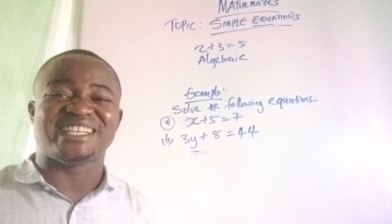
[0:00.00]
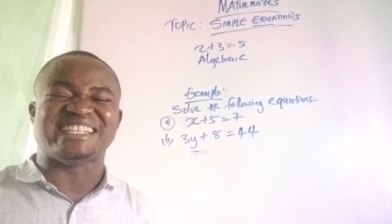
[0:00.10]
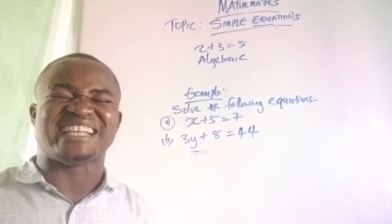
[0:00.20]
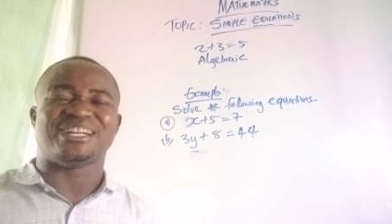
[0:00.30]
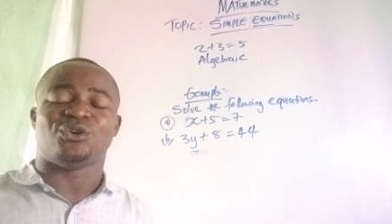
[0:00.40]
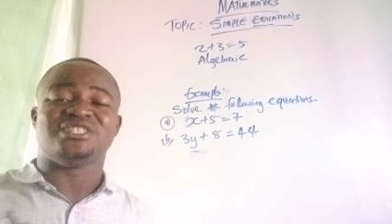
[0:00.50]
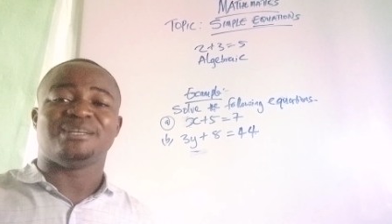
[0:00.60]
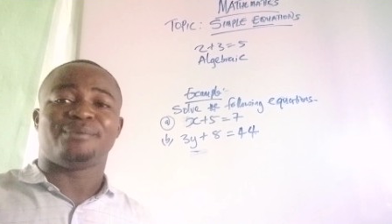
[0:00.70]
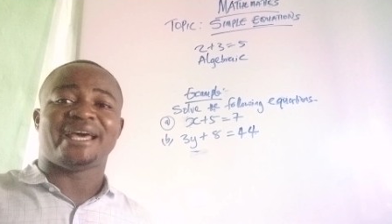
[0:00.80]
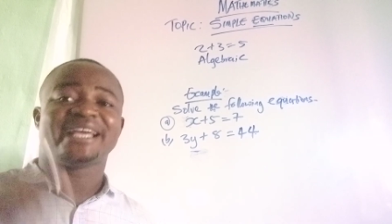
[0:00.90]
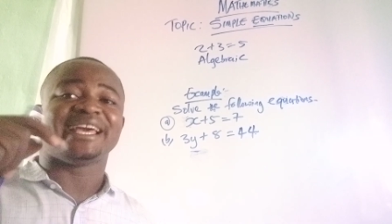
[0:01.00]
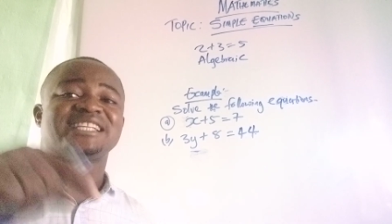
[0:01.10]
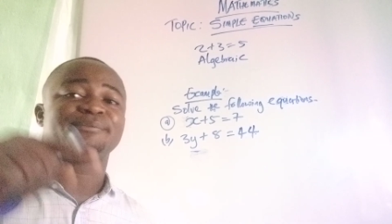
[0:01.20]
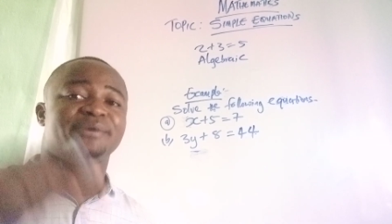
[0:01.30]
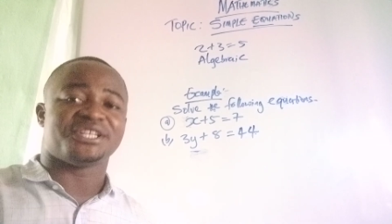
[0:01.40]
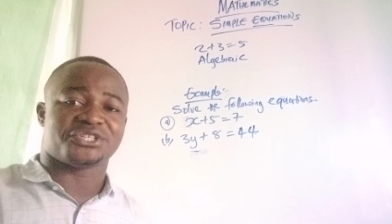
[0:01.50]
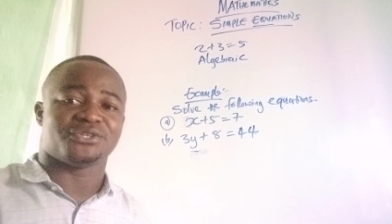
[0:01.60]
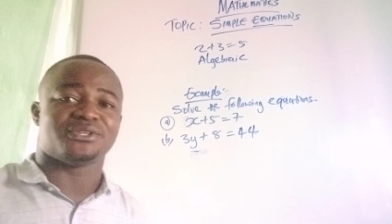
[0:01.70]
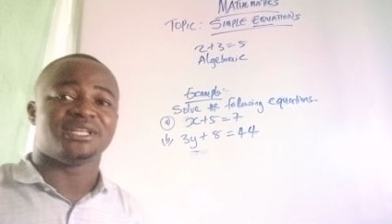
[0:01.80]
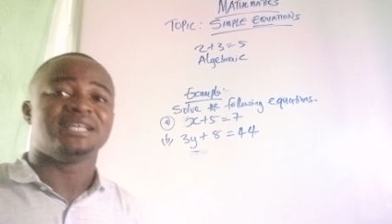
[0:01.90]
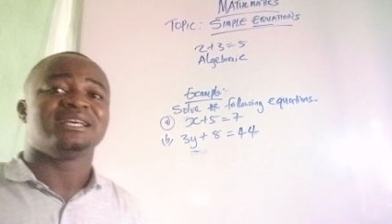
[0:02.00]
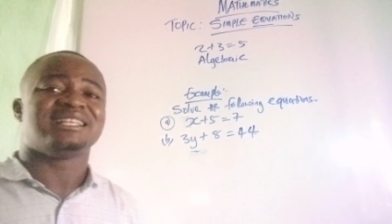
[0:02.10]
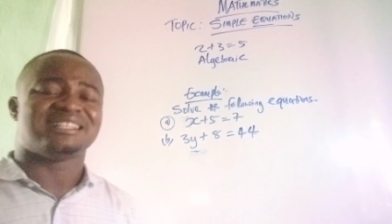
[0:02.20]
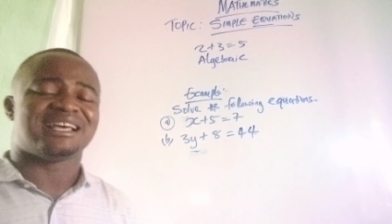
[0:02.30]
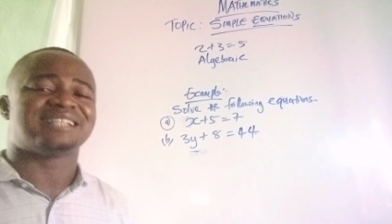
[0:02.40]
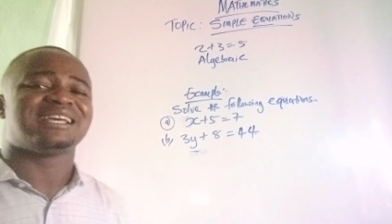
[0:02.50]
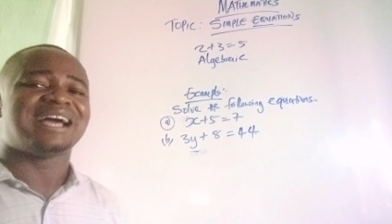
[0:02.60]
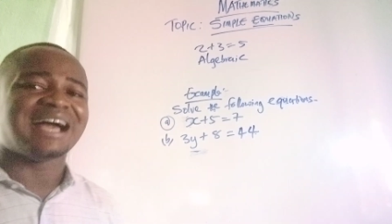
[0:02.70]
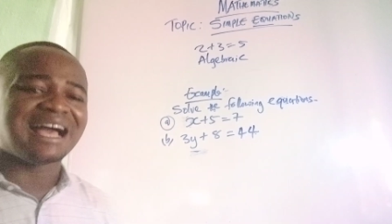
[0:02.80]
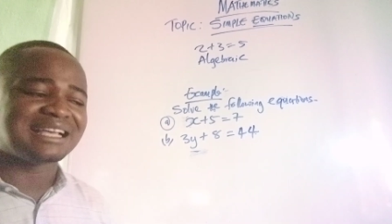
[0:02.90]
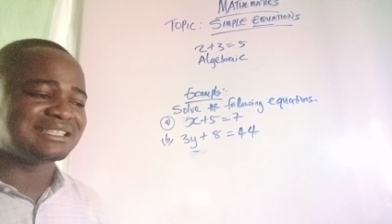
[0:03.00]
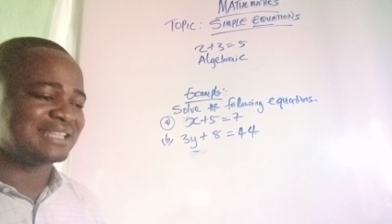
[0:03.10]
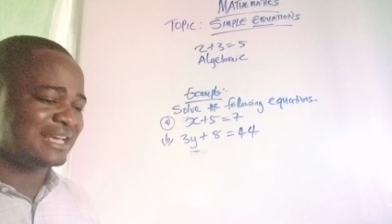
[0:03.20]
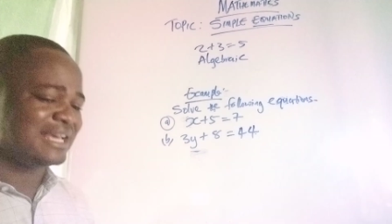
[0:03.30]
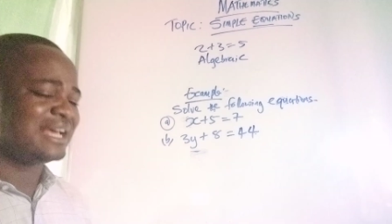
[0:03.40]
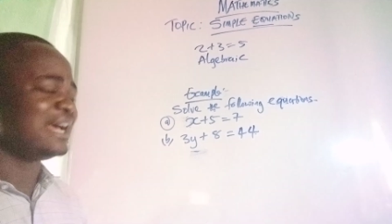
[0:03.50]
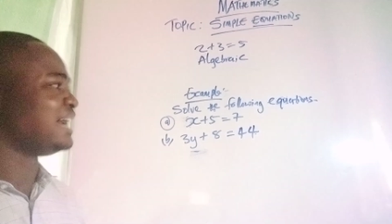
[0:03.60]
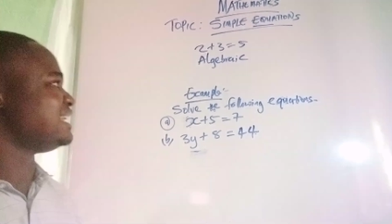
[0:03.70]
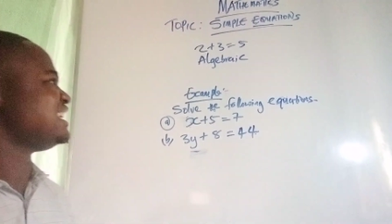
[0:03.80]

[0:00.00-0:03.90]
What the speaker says: It's an algebraic expression that has an